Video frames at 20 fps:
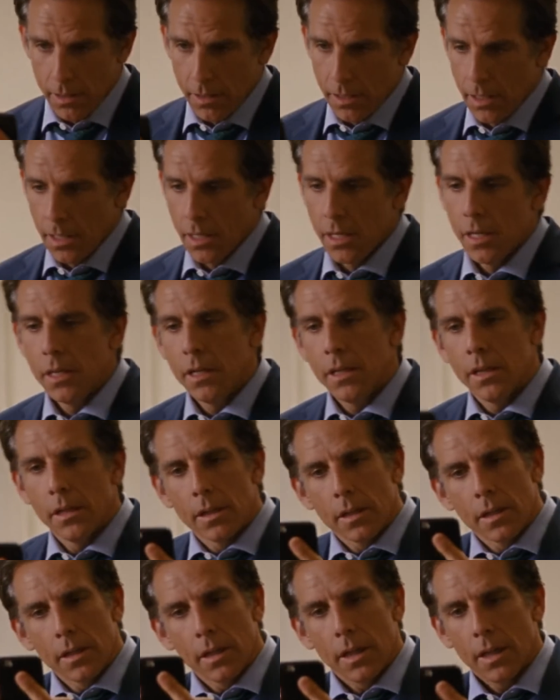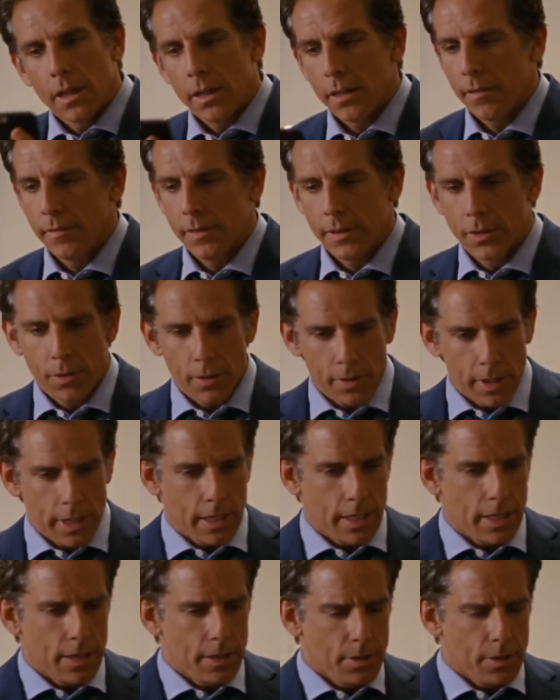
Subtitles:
is treated as a secondary focus,